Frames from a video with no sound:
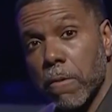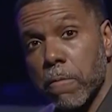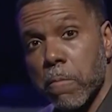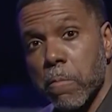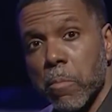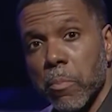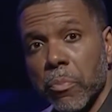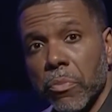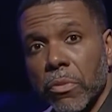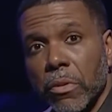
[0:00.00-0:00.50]
to
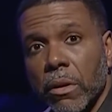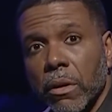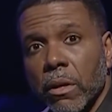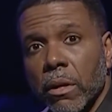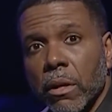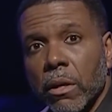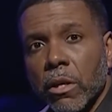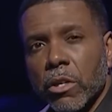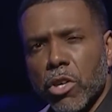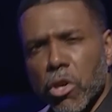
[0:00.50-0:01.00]
help you
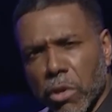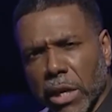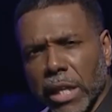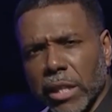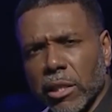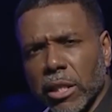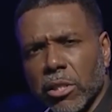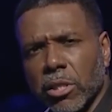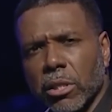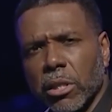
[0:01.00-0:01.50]
respond in
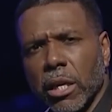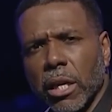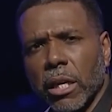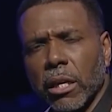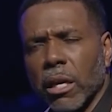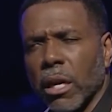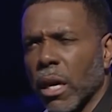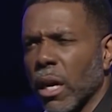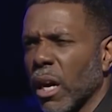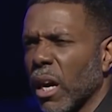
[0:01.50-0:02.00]
faith to what
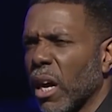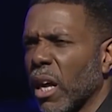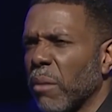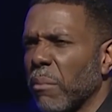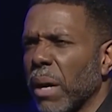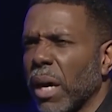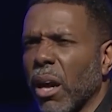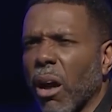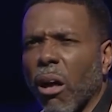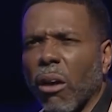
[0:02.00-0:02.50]
Jesus has
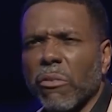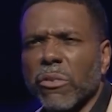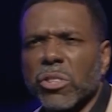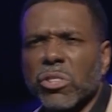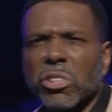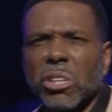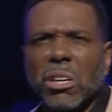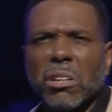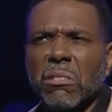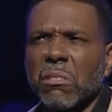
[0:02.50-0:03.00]
already
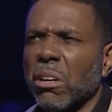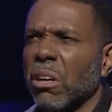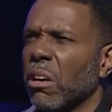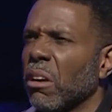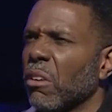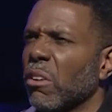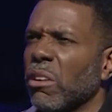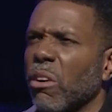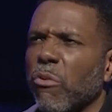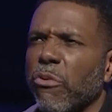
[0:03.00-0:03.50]
done.
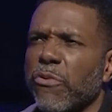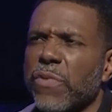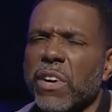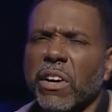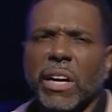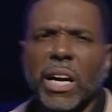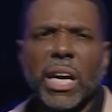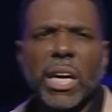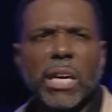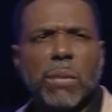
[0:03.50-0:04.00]
Fear
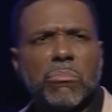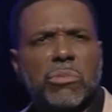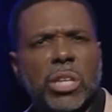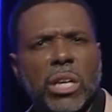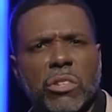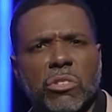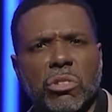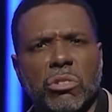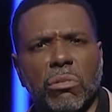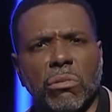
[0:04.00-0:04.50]
can't even
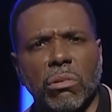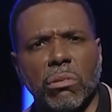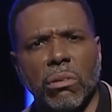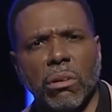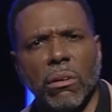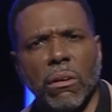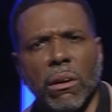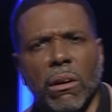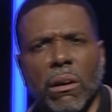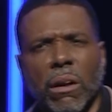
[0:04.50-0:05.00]
touch you.
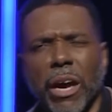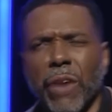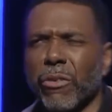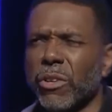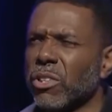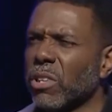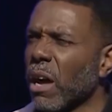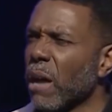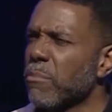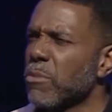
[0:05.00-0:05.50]
Every
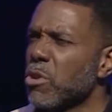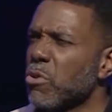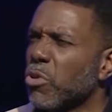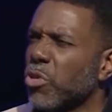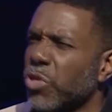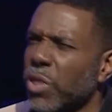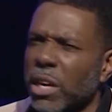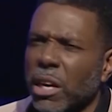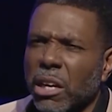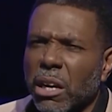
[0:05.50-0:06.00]
time you
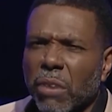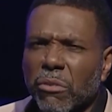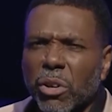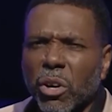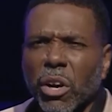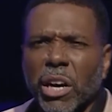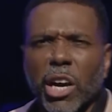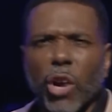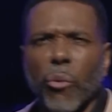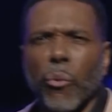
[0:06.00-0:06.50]
think of it
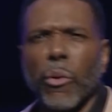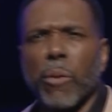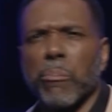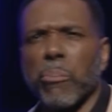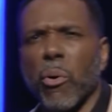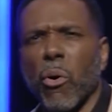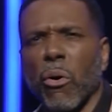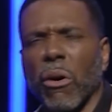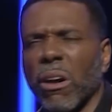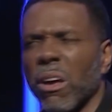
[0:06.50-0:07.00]
or hear a
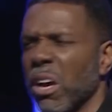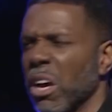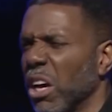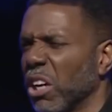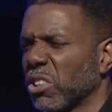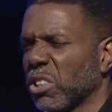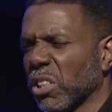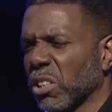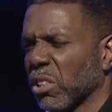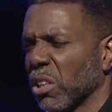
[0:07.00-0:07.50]
report,
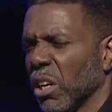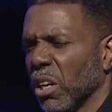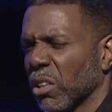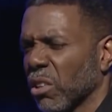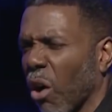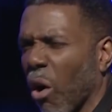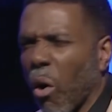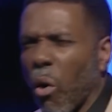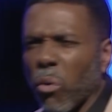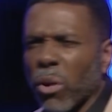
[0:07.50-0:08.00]
it's just
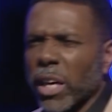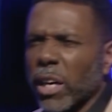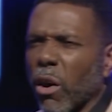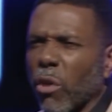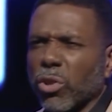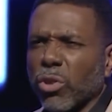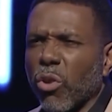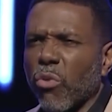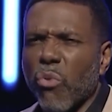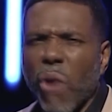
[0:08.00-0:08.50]
the Holy
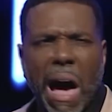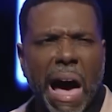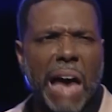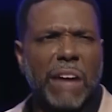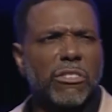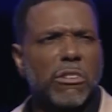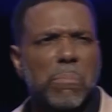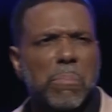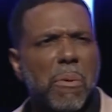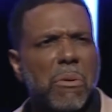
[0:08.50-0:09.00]
Ghost will
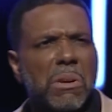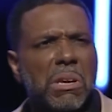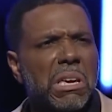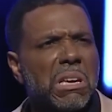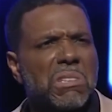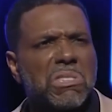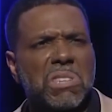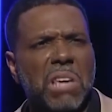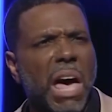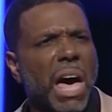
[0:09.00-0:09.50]
rise up on the
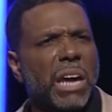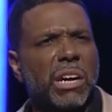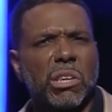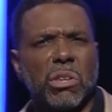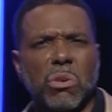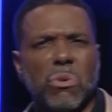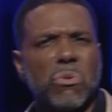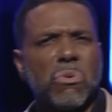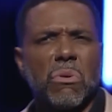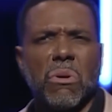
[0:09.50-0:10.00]
inside of
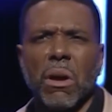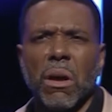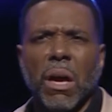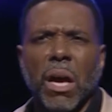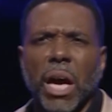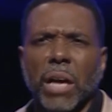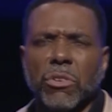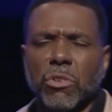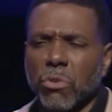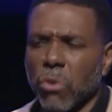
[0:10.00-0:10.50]
you
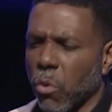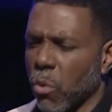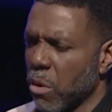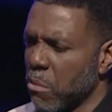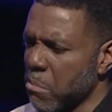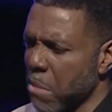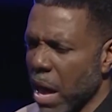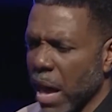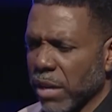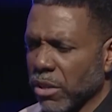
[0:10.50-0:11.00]
and you will
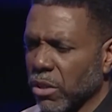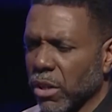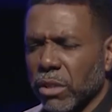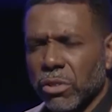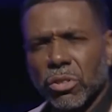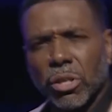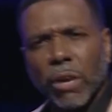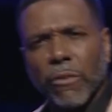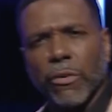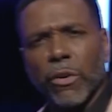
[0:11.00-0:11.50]
remind
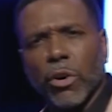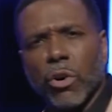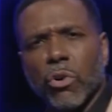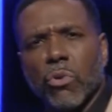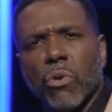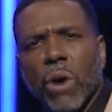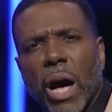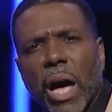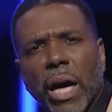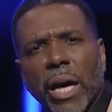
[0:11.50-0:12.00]
yourself of
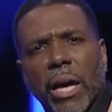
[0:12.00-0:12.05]
who I